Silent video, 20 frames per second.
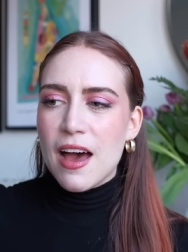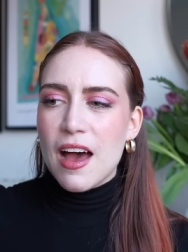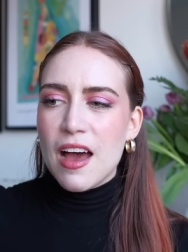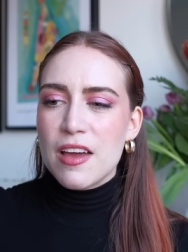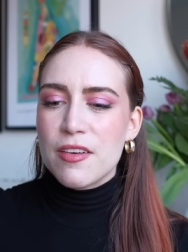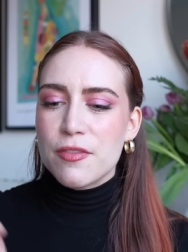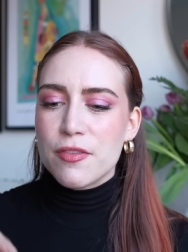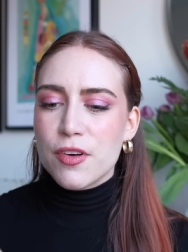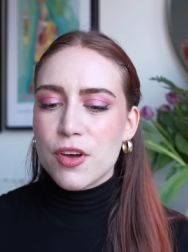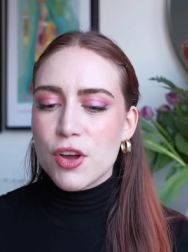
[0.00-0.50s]

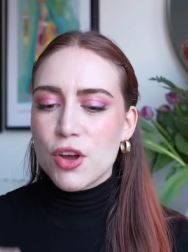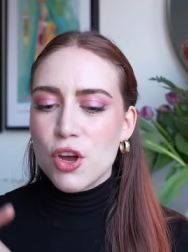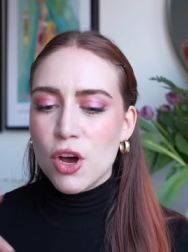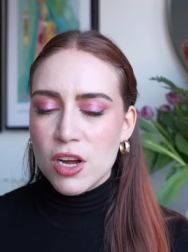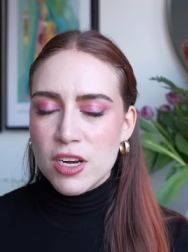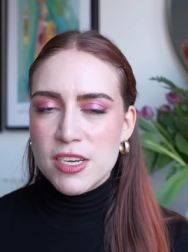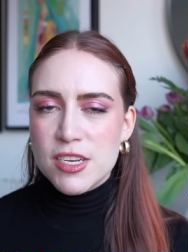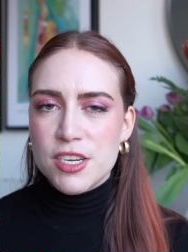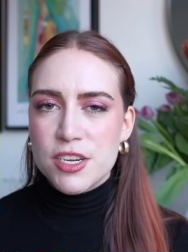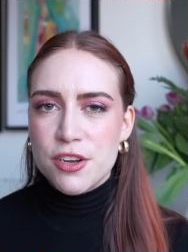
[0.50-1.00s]
I've
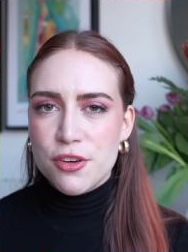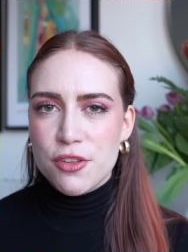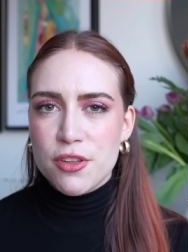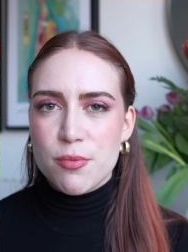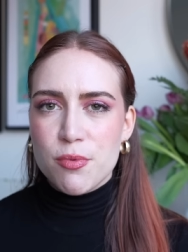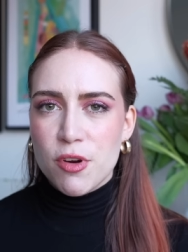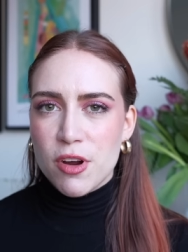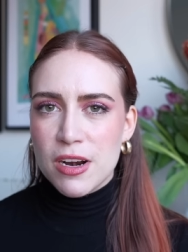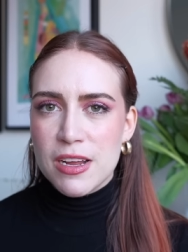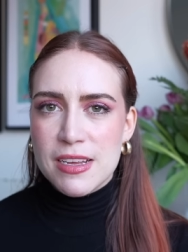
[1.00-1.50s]
gotten to know
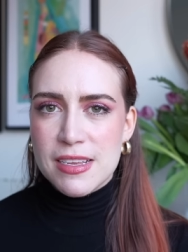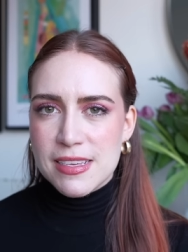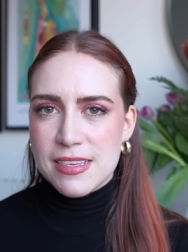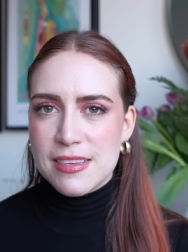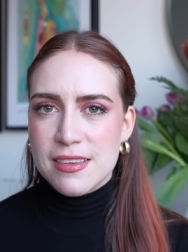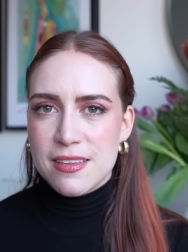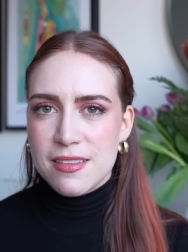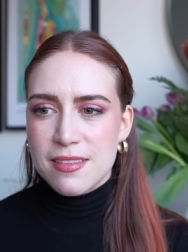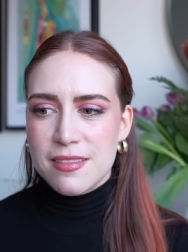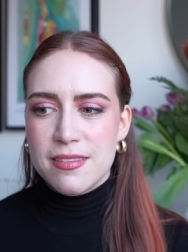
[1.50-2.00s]
the
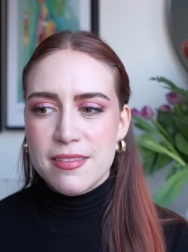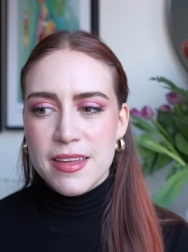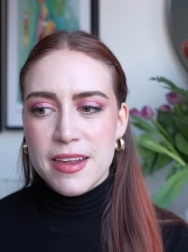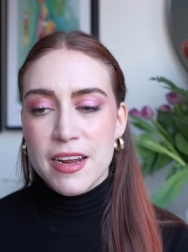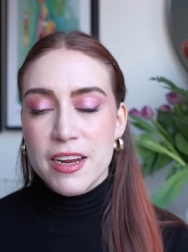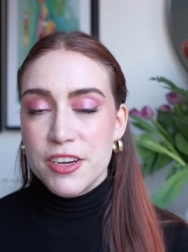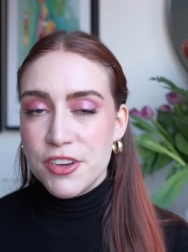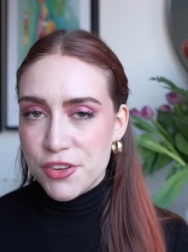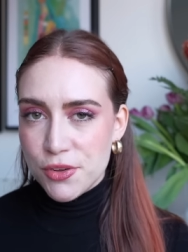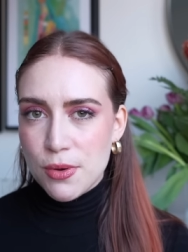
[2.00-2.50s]
products that
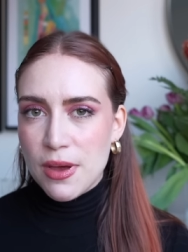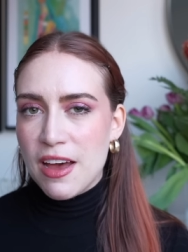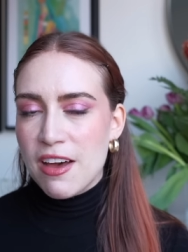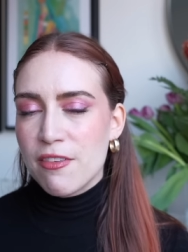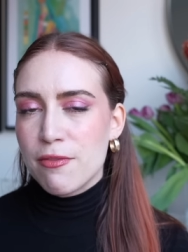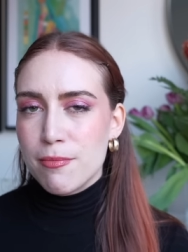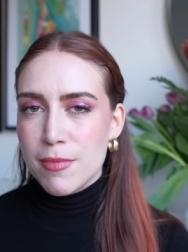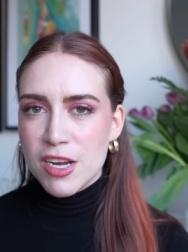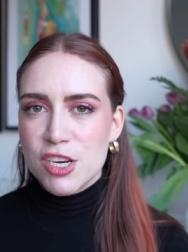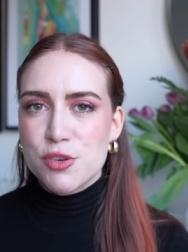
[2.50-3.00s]
I do
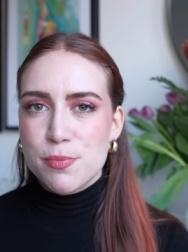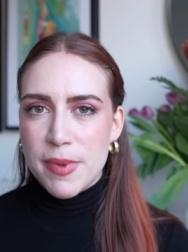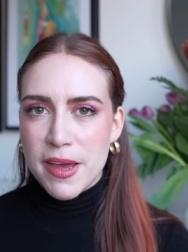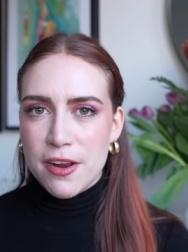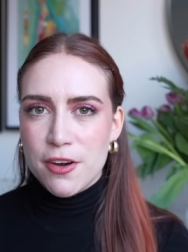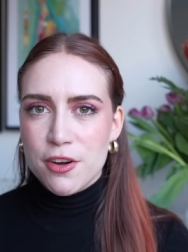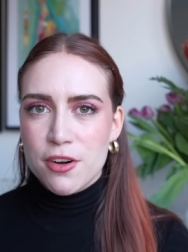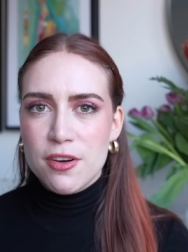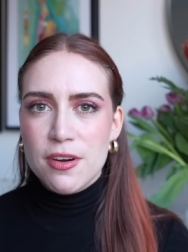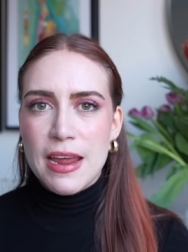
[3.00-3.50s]
have much
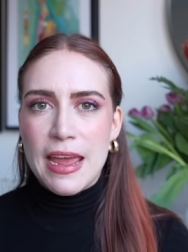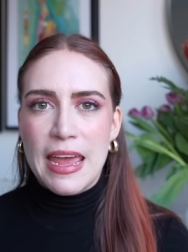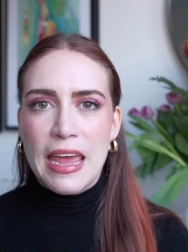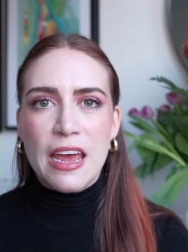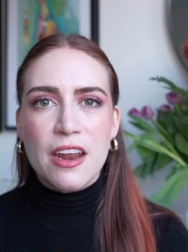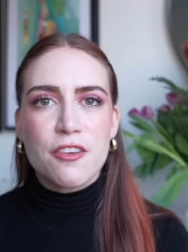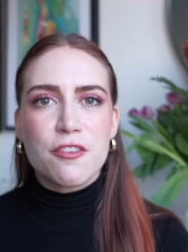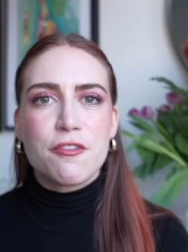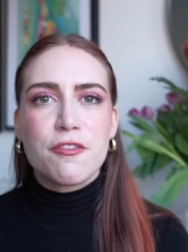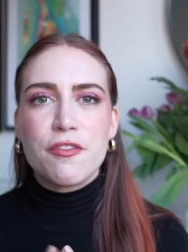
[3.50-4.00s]
better
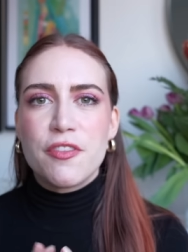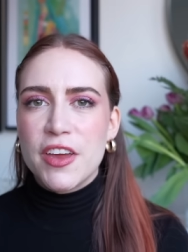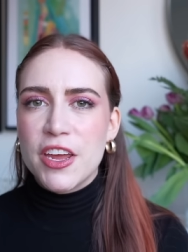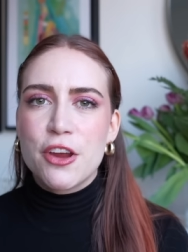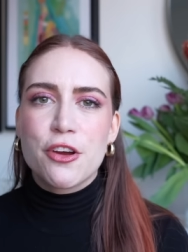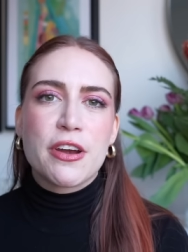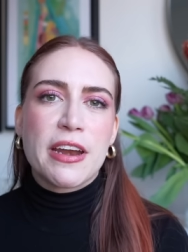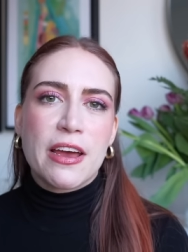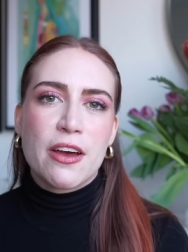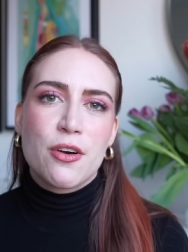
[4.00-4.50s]
and
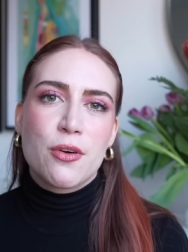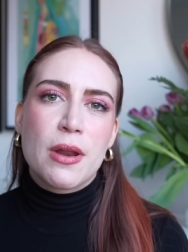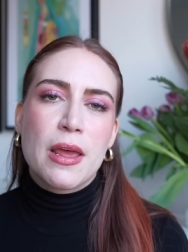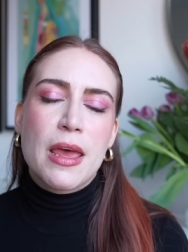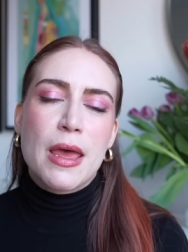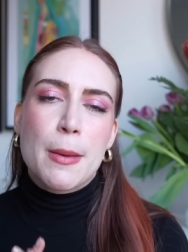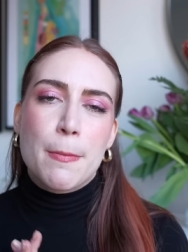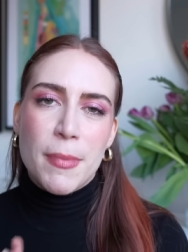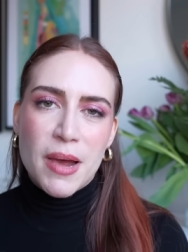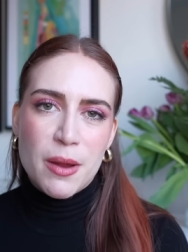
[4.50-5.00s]
figured out
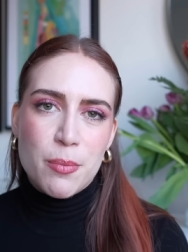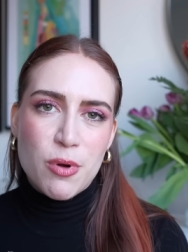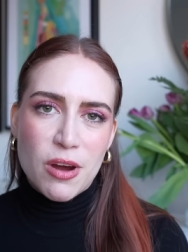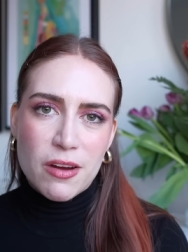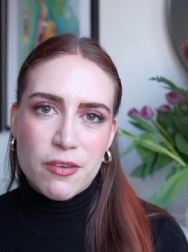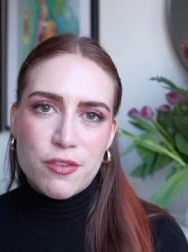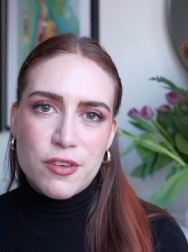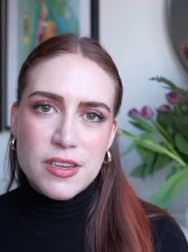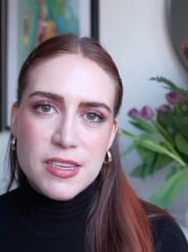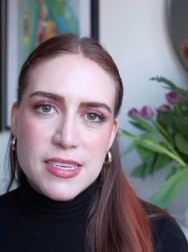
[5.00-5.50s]
my
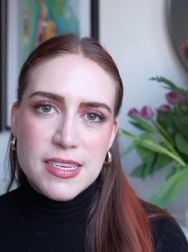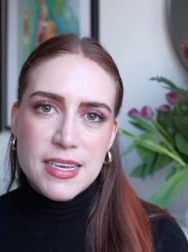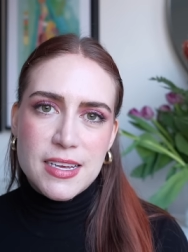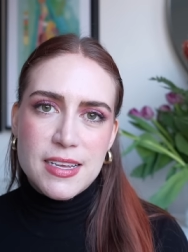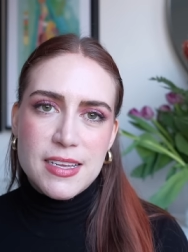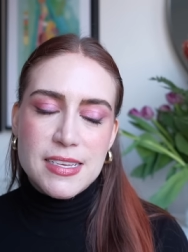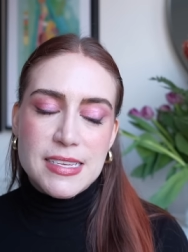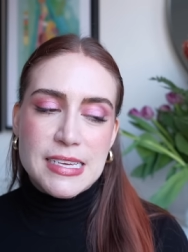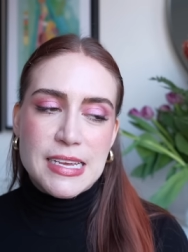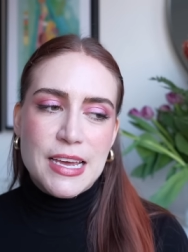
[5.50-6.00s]

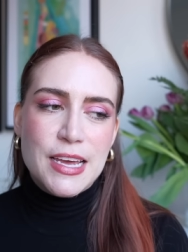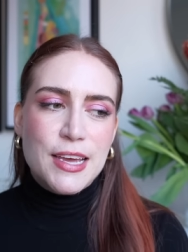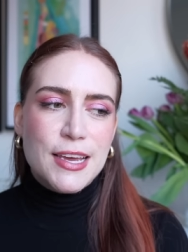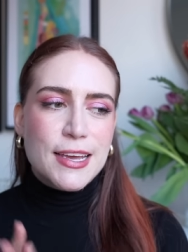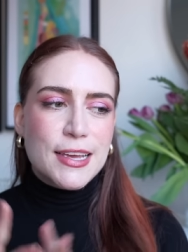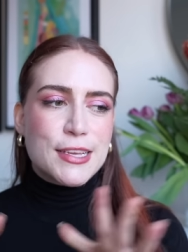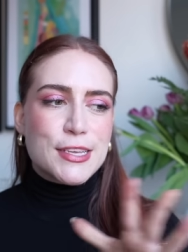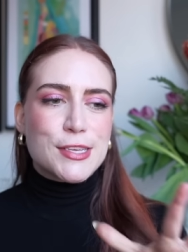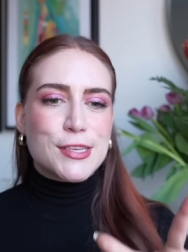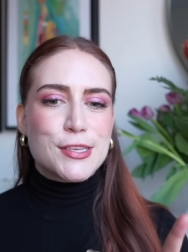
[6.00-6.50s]
preferences.
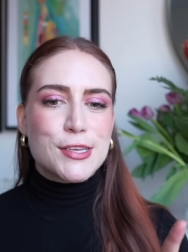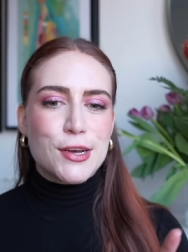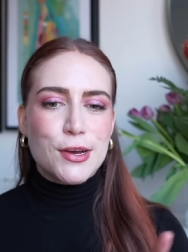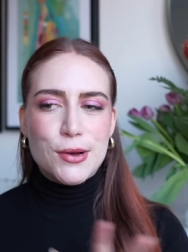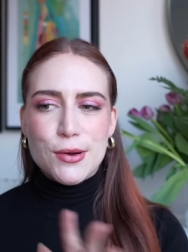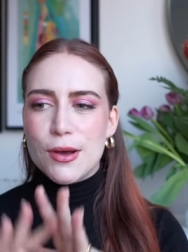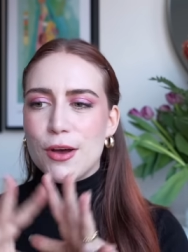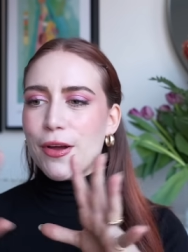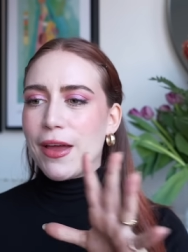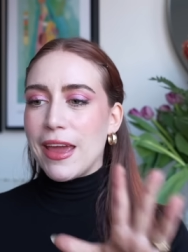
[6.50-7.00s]

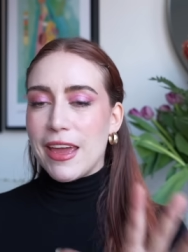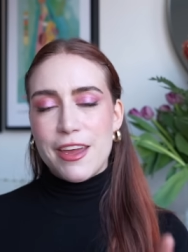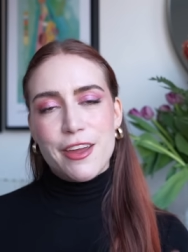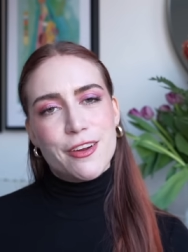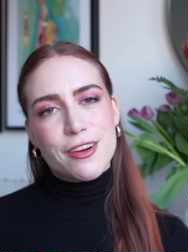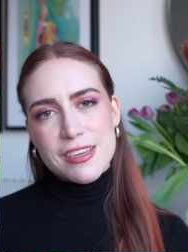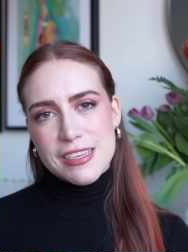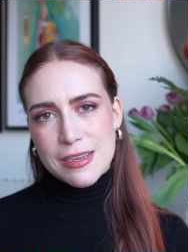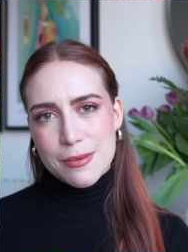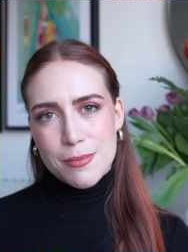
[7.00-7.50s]
So, okay,
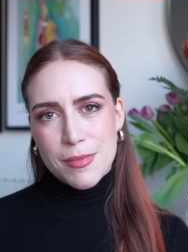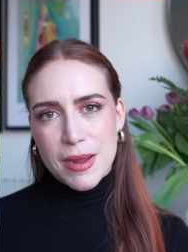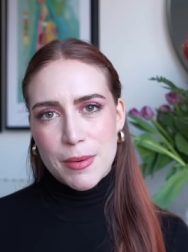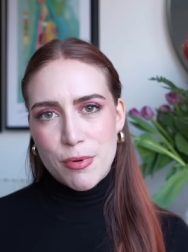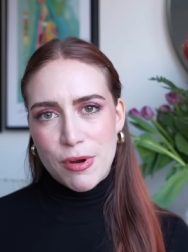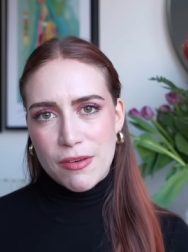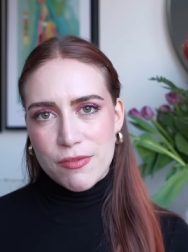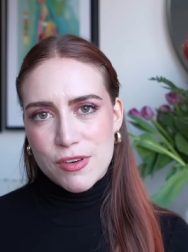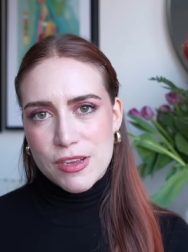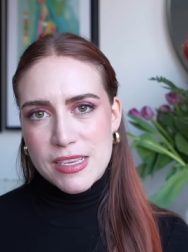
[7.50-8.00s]
here are some of my
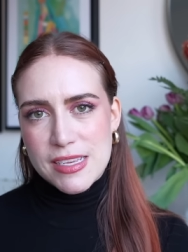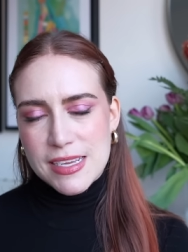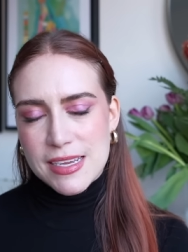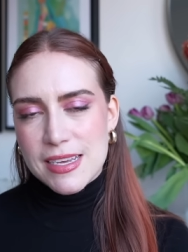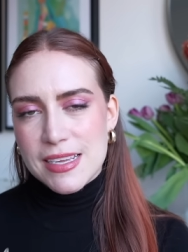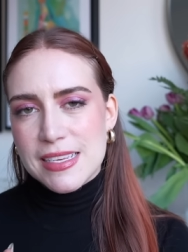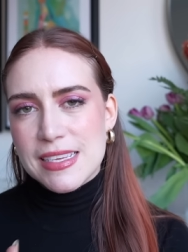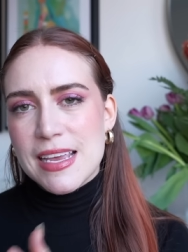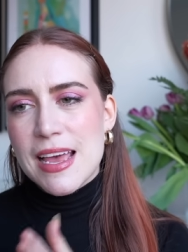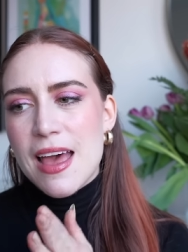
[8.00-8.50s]

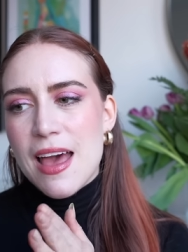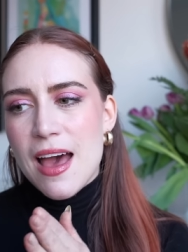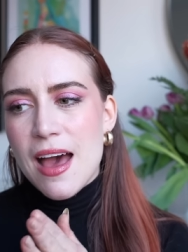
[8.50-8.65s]
preferences.